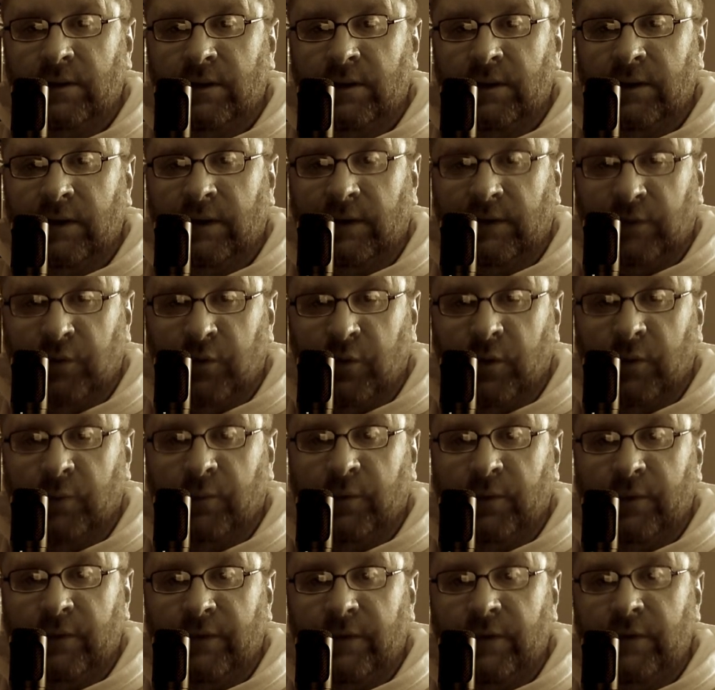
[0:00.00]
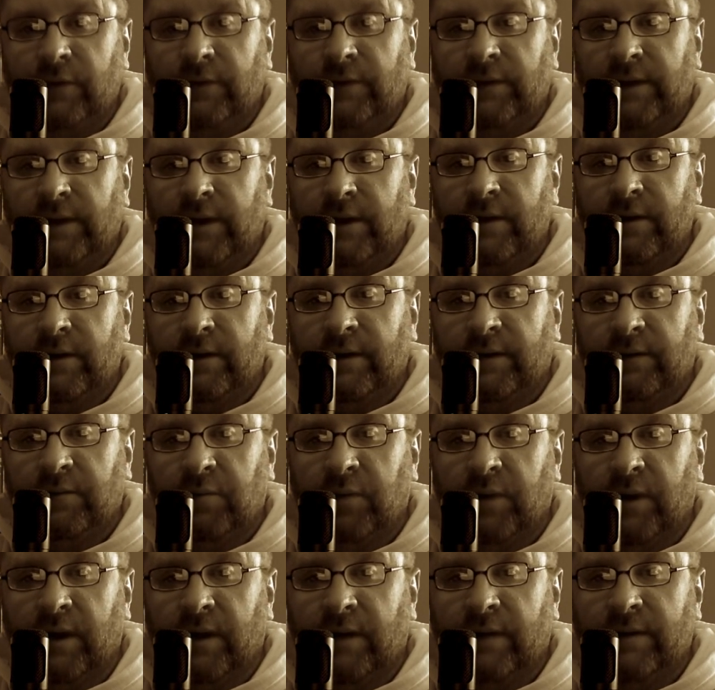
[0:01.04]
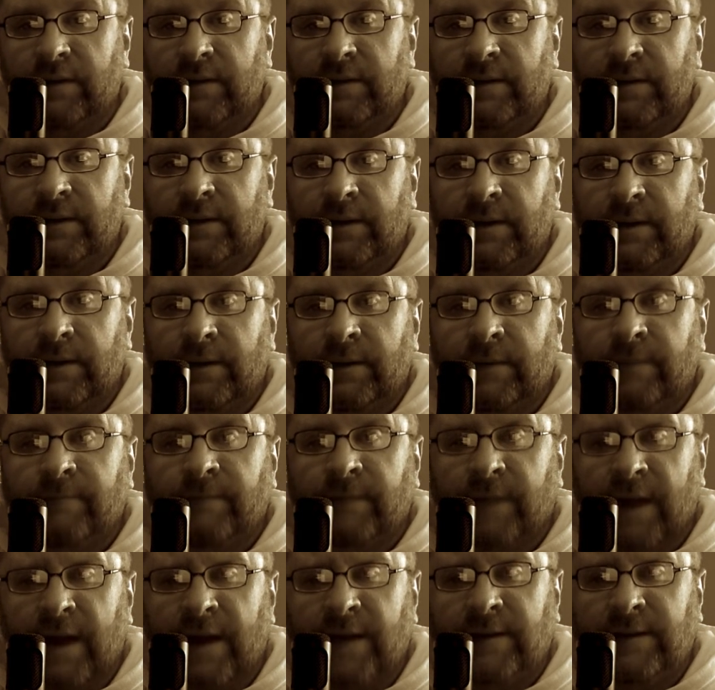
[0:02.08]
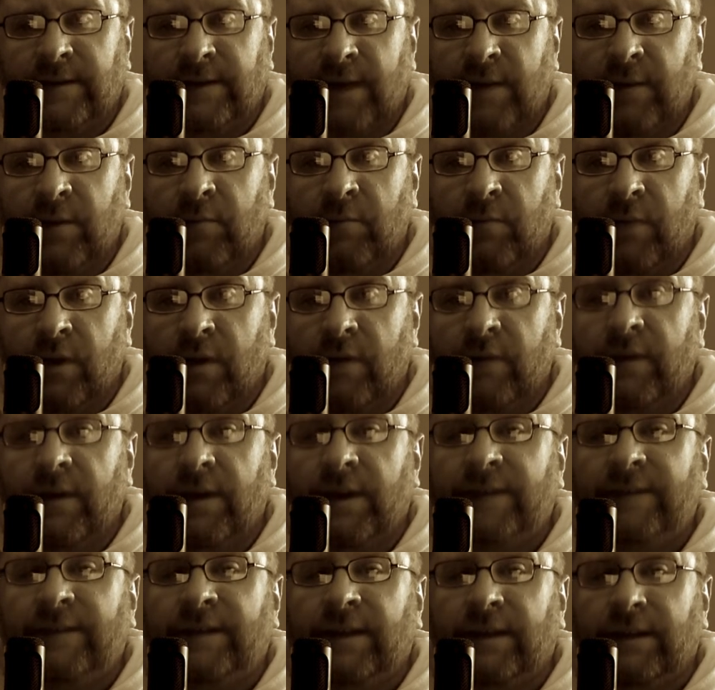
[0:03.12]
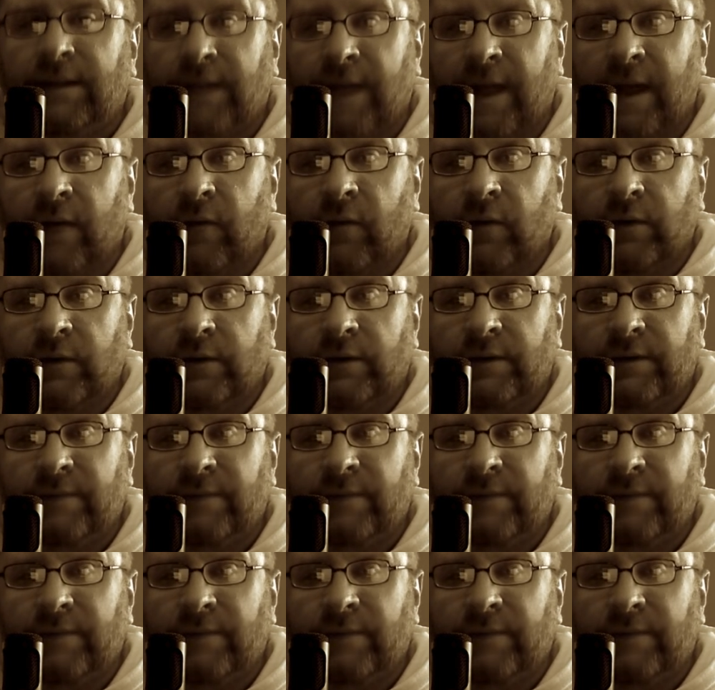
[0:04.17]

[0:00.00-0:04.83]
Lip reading: He swore profusely under his breath. "God damn it, Marvin, I said language."